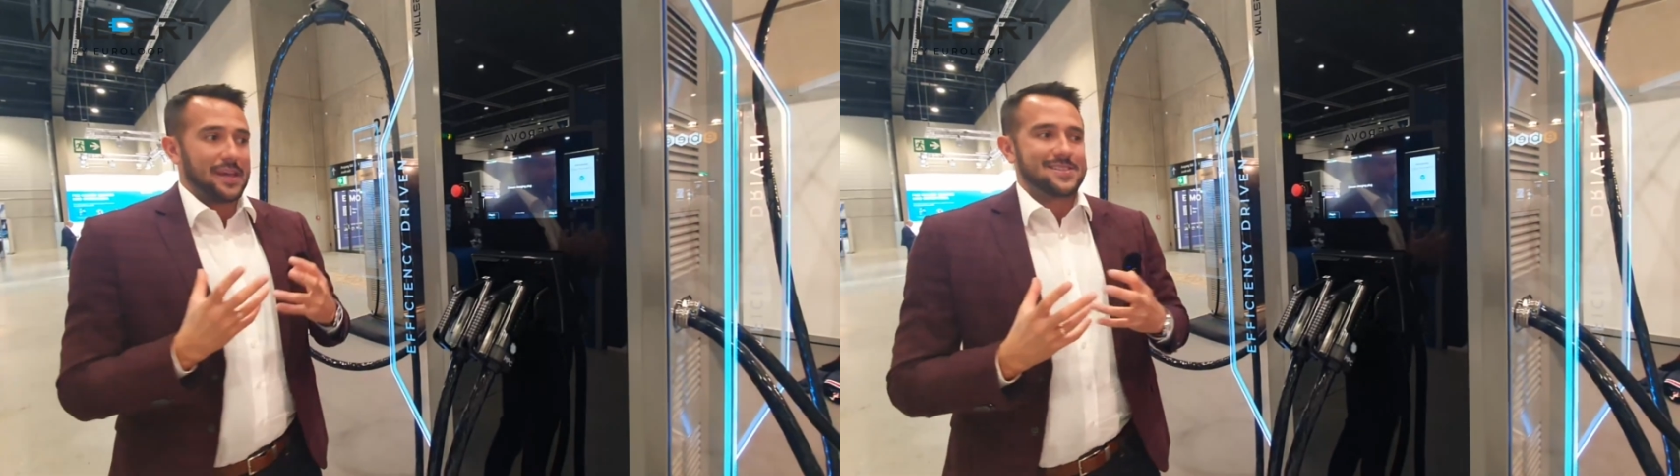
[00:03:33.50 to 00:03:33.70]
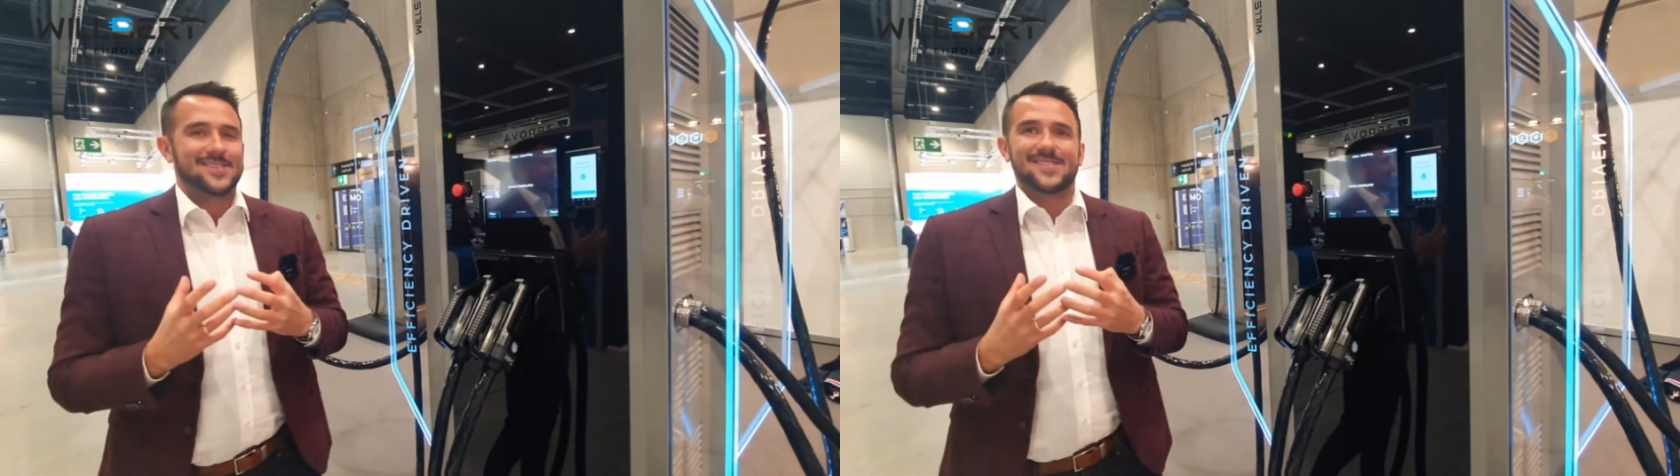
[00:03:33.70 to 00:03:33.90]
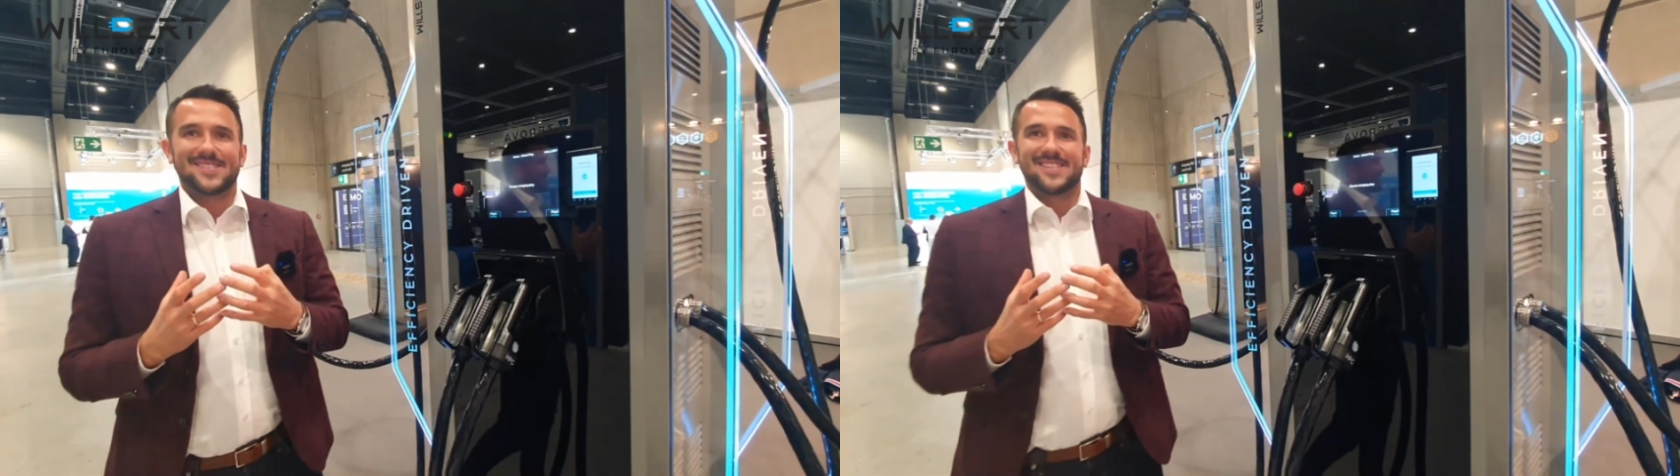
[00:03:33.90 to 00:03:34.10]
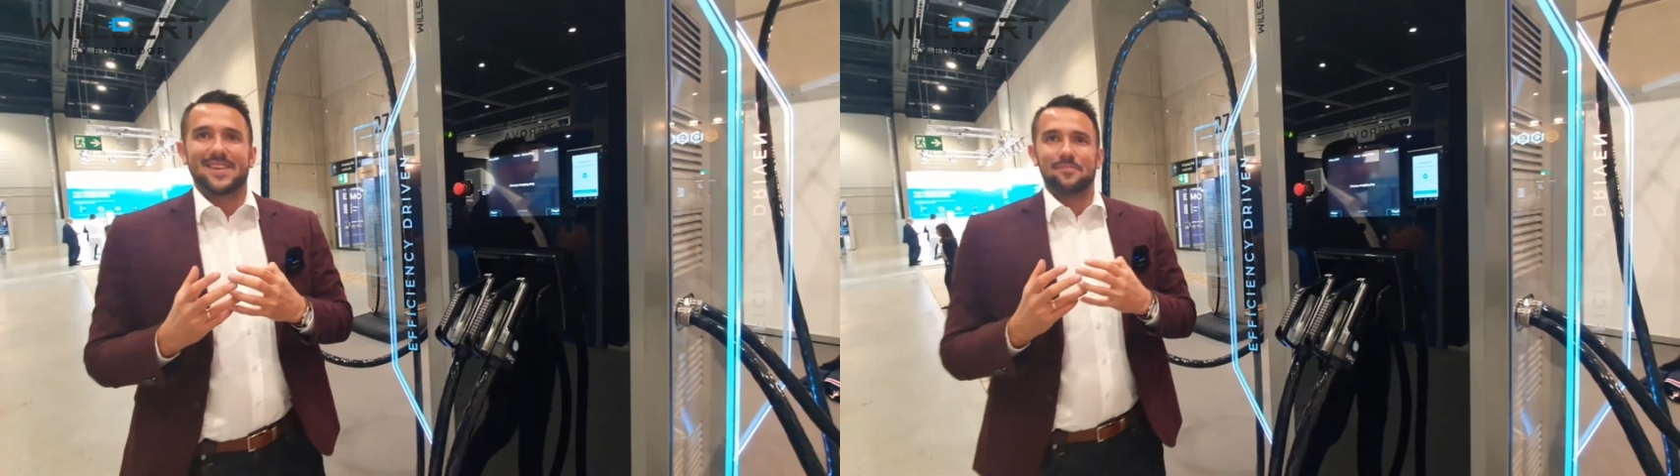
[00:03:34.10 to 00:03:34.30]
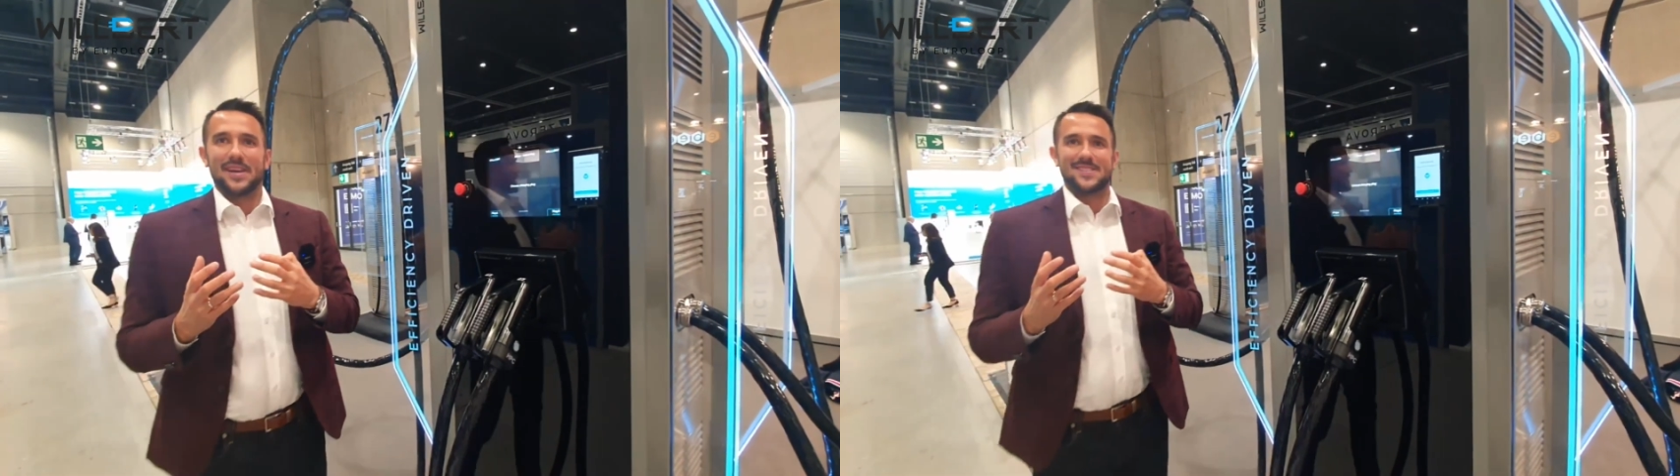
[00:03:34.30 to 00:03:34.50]
it means
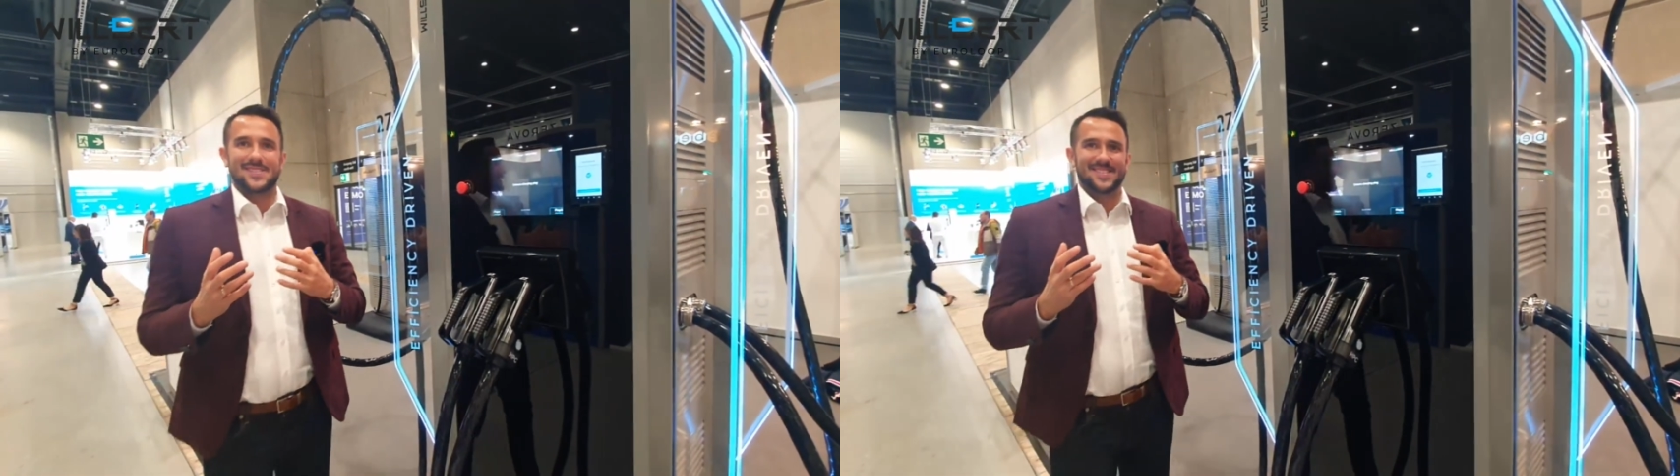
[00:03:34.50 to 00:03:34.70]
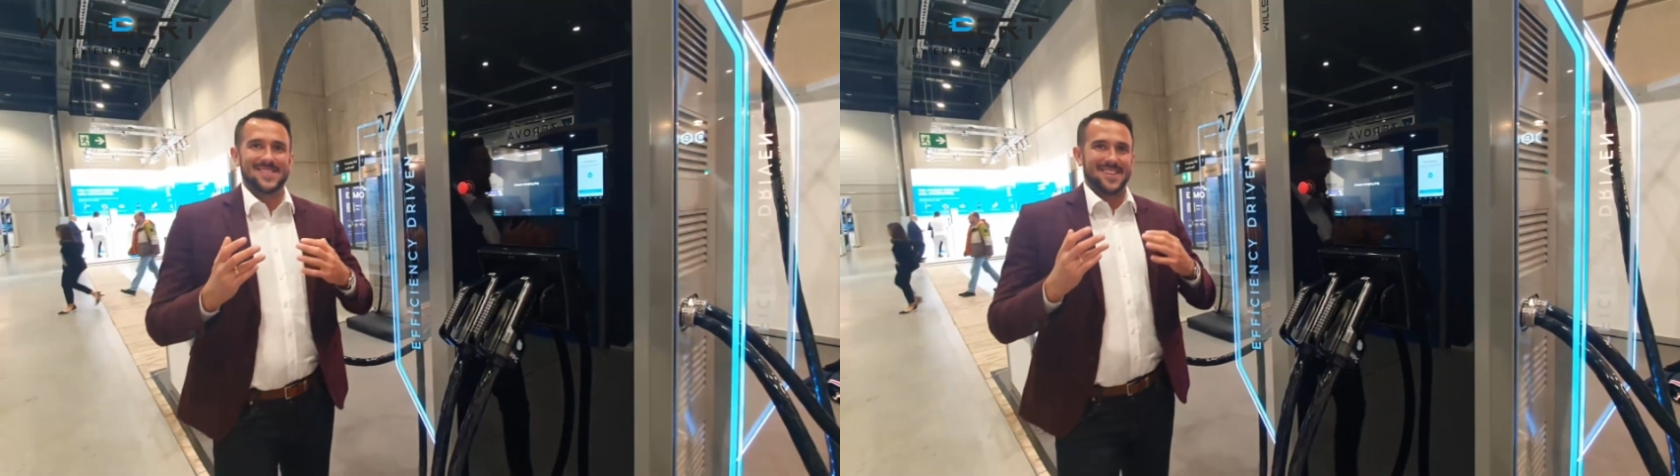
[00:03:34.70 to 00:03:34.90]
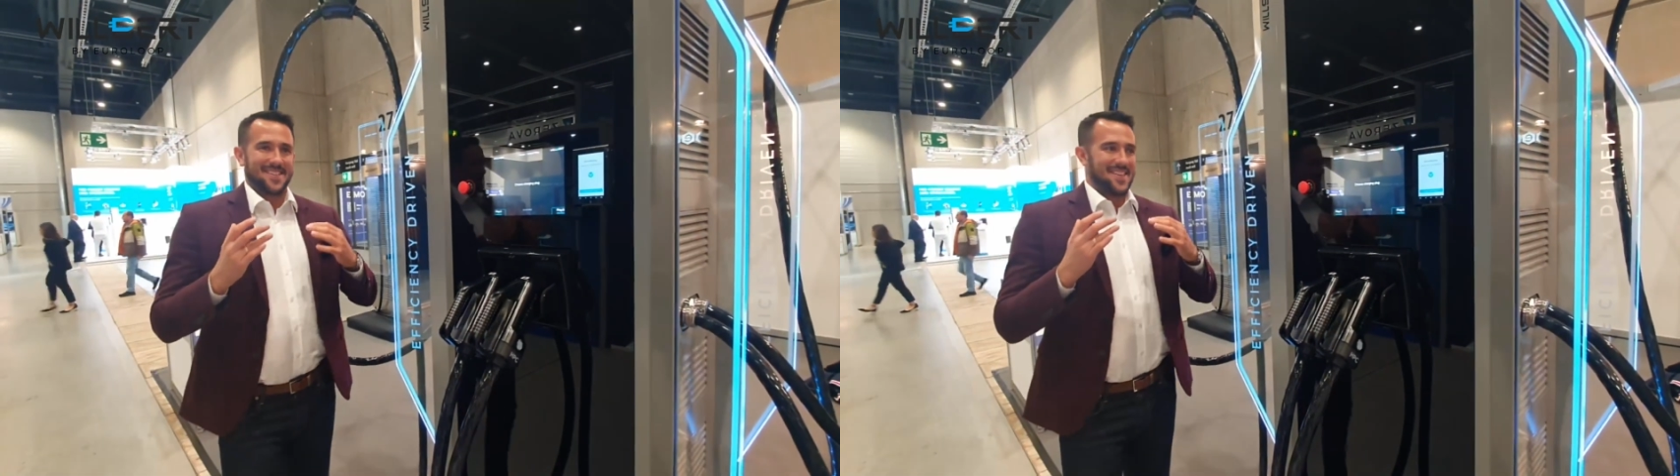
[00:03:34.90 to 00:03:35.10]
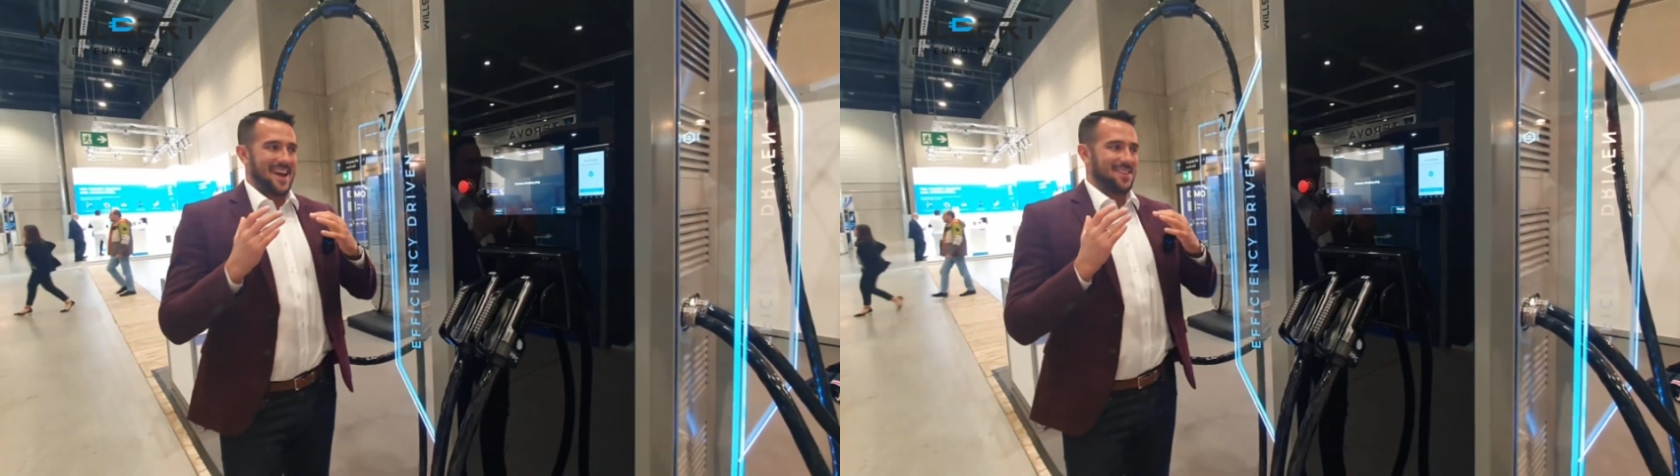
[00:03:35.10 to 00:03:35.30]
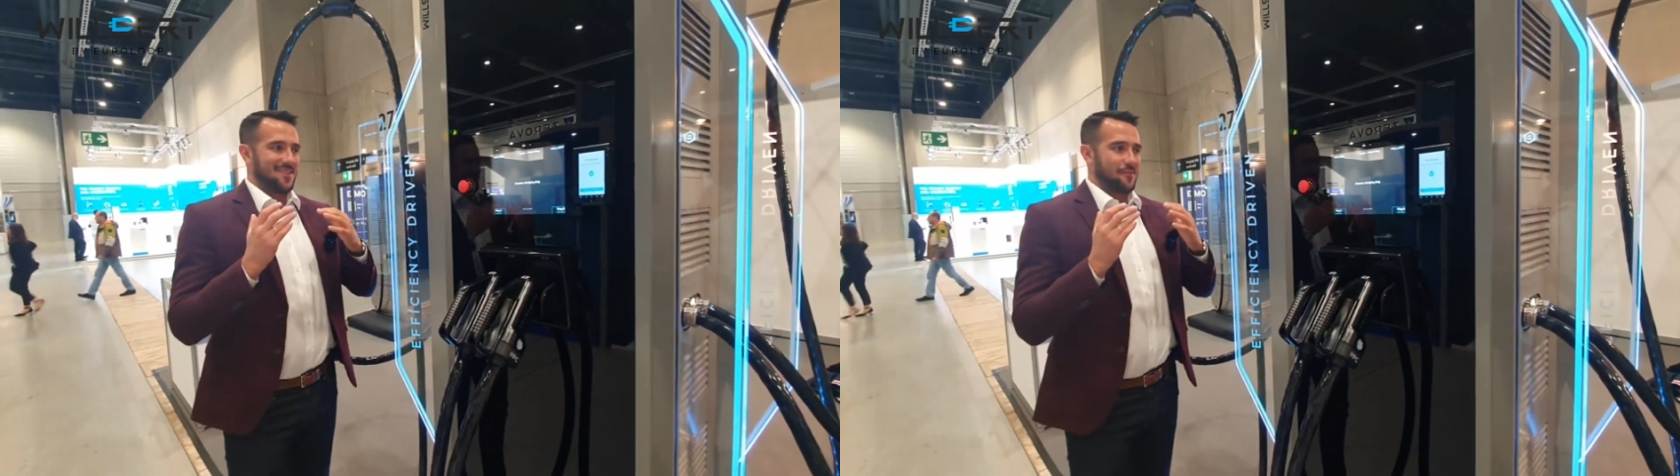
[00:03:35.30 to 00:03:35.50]
that